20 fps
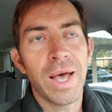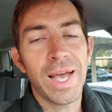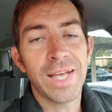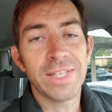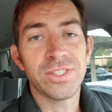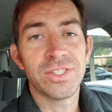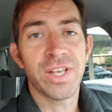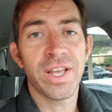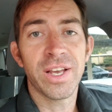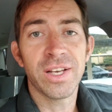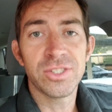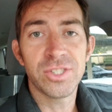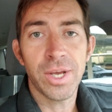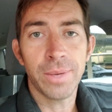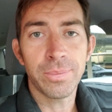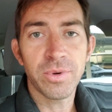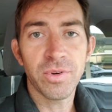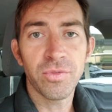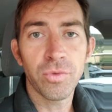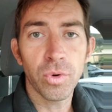Isaiah
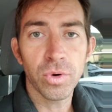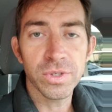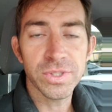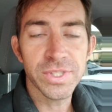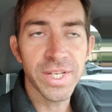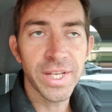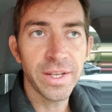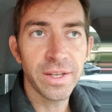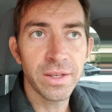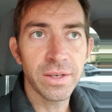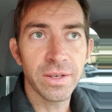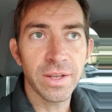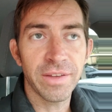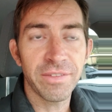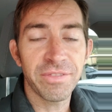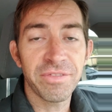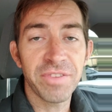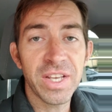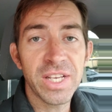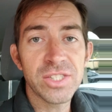chapter 14,
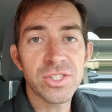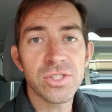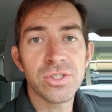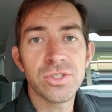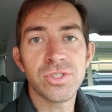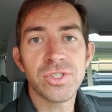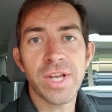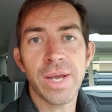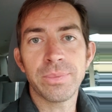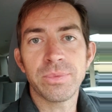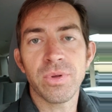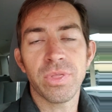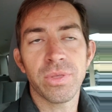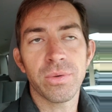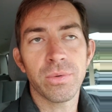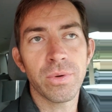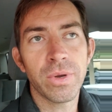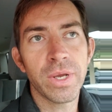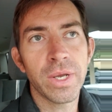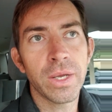Ephesians chapter
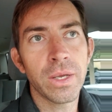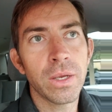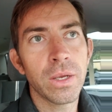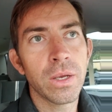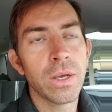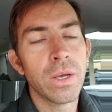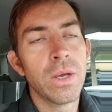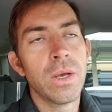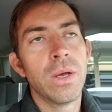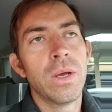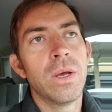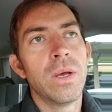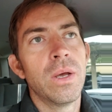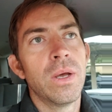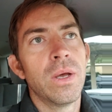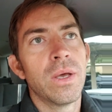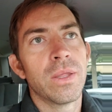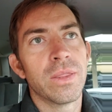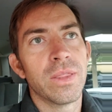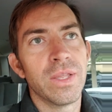3,
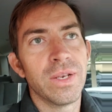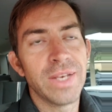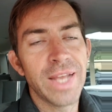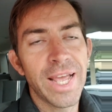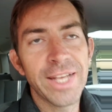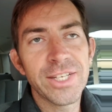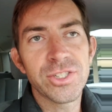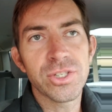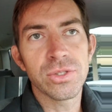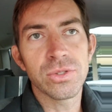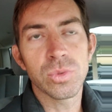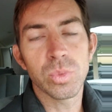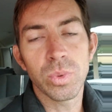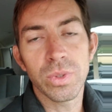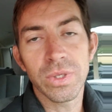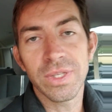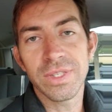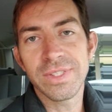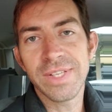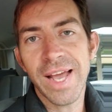the nations
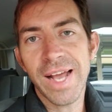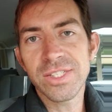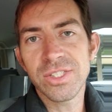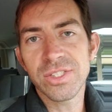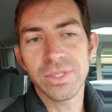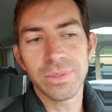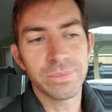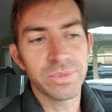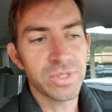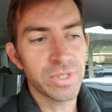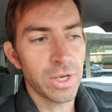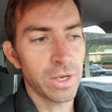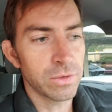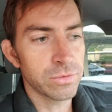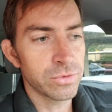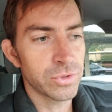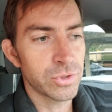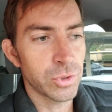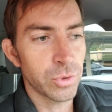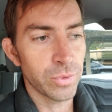will attach
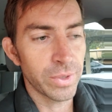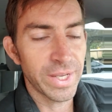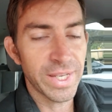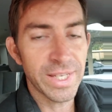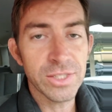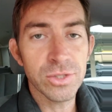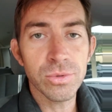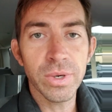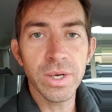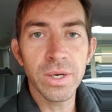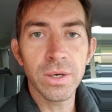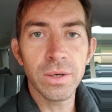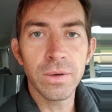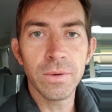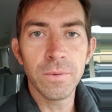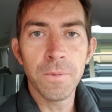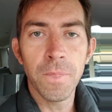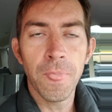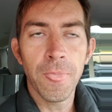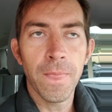themselves to Israel.
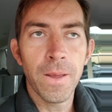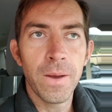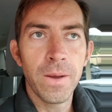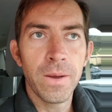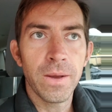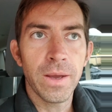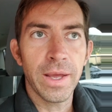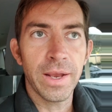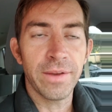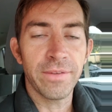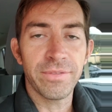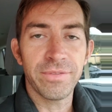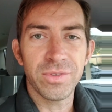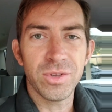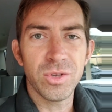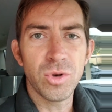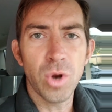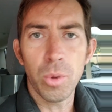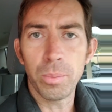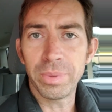And if
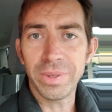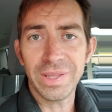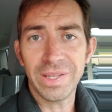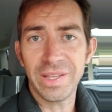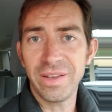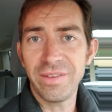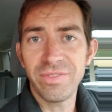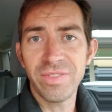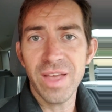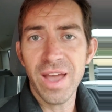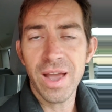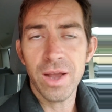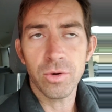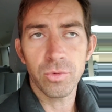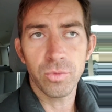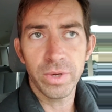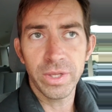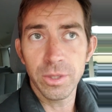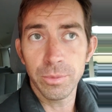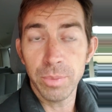you don't believe that,
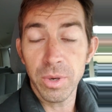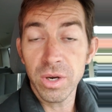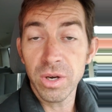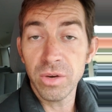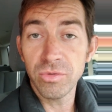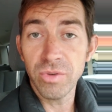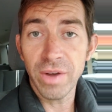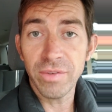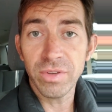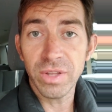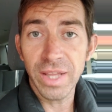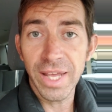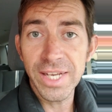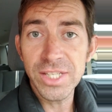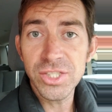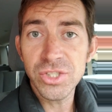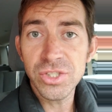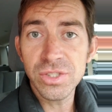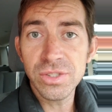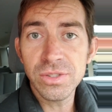read the book of
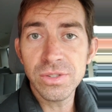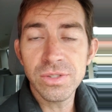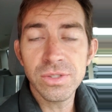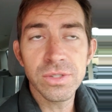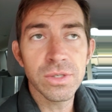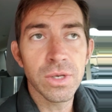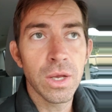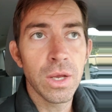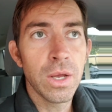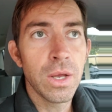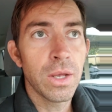Revelations.